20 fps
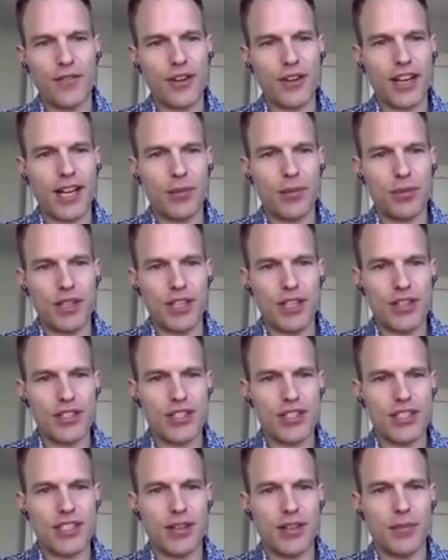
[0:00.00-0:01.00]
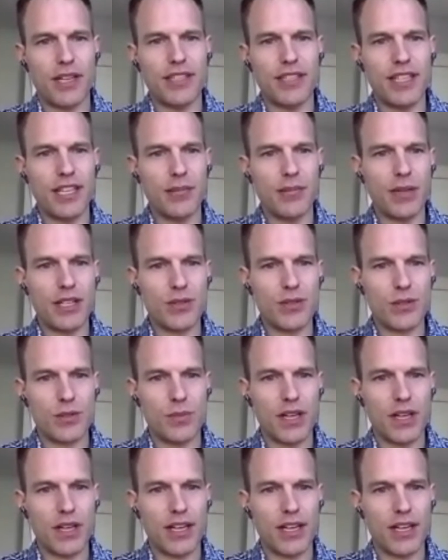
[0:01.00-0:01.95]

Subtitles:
for a couple of years until my database was big